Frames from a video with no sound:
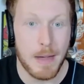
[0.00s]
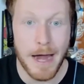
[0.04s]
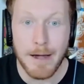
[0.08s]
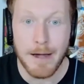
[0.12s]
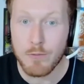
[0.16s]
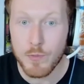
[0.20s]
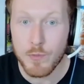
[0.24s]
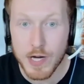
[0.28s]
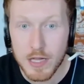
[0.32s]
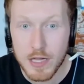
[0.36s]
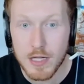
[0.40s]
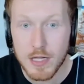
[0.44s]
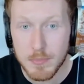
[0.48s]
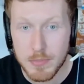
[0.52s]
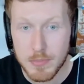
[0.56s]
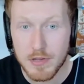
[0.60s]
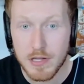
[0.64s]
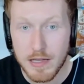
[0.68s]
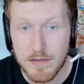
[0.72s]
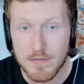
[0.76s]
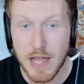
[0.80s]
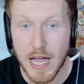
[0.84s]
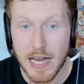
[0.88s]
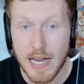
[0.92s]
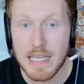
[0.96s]
I really
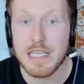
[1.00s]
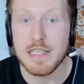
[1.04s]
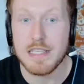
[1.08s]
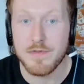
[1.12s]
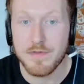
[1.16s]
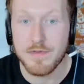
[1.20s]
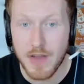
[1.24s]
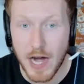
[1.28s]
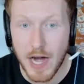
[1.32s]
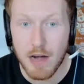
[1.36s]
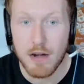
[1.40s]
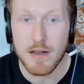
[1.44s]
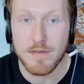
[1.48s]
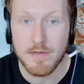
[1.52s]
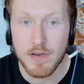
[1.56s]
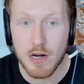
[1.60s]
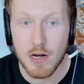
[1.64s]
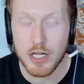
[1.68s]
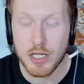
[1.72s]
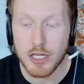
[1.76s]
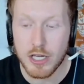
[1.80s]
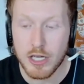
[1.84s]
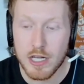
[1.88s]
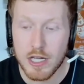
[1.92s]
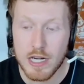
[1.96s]
believe that. He's very,
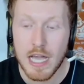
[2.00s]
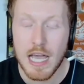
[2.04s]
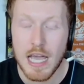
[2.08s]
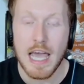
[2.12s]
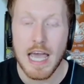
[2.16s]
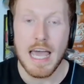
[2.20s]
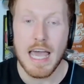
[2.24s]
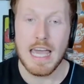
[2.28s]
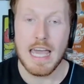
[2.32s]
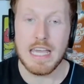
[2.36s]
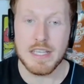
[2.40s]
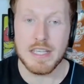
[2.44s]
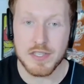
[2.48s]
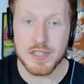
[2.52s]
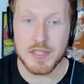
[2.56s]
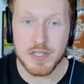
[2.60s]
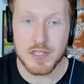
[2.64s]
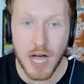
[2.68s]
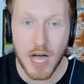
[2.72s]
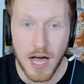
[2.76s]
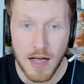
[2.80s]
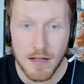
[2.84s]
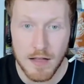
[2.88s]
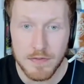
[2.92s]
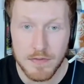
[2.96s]
very good. He's
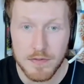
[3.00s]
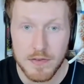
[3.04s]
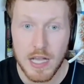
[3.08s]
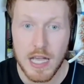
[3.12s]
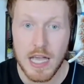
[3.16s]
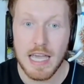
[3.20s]
tough.